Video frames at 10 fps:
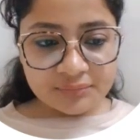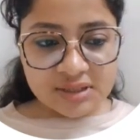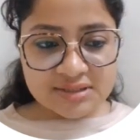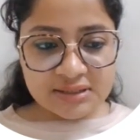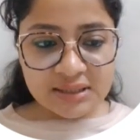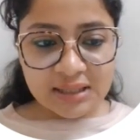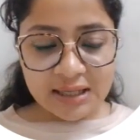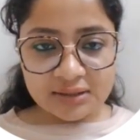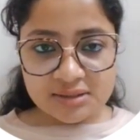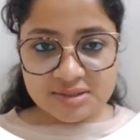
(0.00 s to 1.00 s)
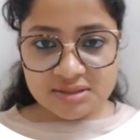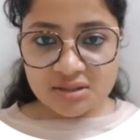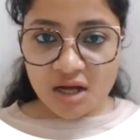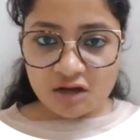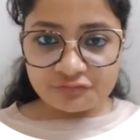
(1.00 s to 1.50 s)
isn't it, like this
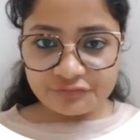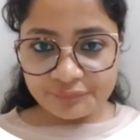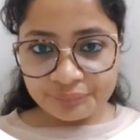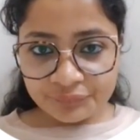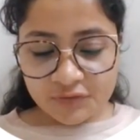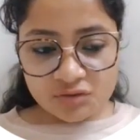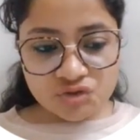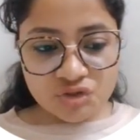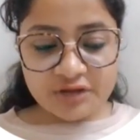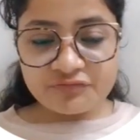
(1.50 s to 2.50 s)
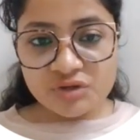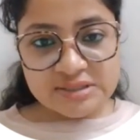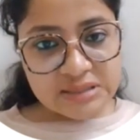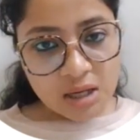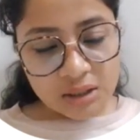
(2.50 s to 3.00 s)
curve? So therefore
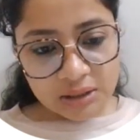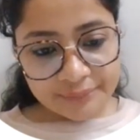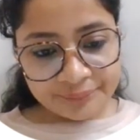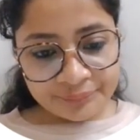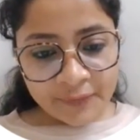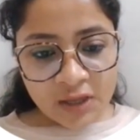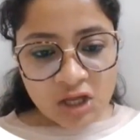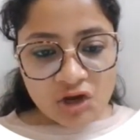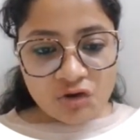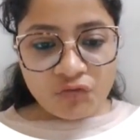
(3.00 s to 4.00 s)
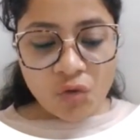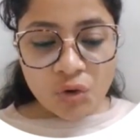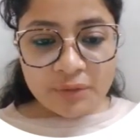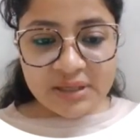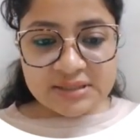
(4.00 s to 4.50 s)
it's arc.
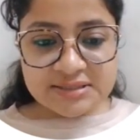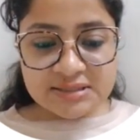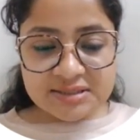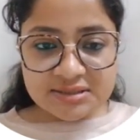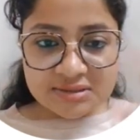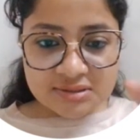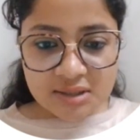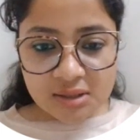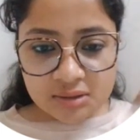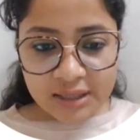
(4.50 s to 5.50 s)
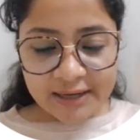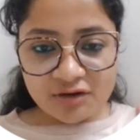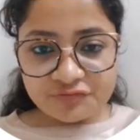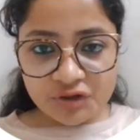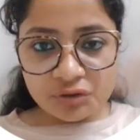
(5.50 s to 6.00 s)
Hole means it's kind
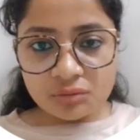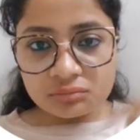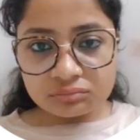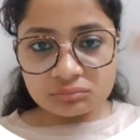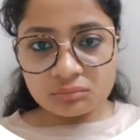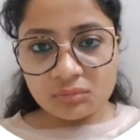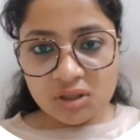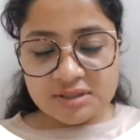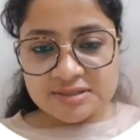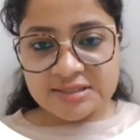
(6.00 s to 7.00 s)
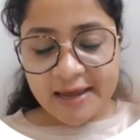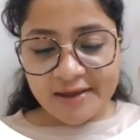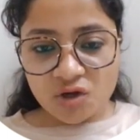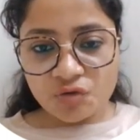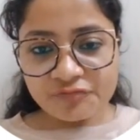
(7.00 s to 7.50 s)
of a, a
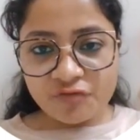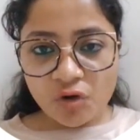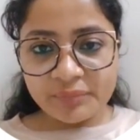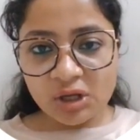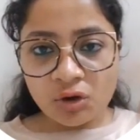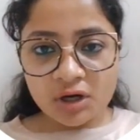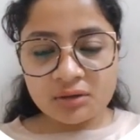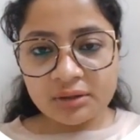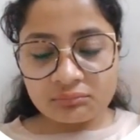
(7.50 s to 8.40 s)
cyclone forming, or a,